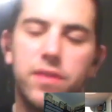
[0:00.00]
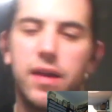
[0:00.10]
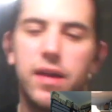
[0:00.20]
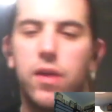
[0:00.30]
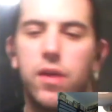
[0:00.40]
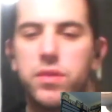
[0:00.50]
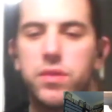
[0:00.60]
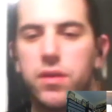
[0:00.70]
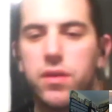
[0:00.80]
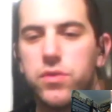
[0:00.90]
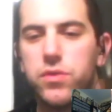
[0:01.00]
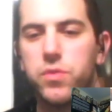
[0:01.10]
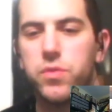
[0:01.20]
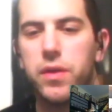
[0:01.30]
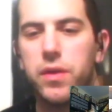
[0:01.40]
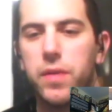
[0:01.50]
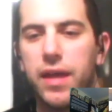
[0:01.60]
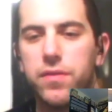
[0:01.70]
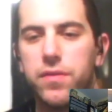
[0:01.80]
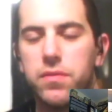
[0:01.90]
I always thought 2 was better, but I
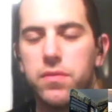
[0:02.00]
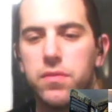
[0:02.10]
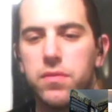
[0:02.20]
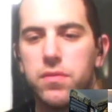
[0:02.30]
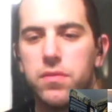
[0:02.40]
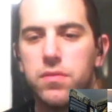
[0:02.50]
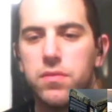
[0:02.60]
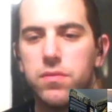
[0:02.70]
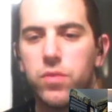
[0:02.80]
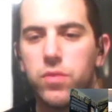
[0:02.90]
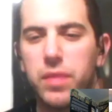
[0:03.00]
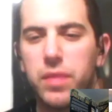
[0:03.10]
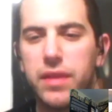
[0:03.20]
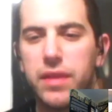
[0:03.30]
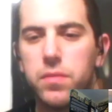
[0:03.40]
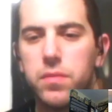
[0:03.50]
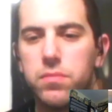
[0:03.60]
haven't replayed them.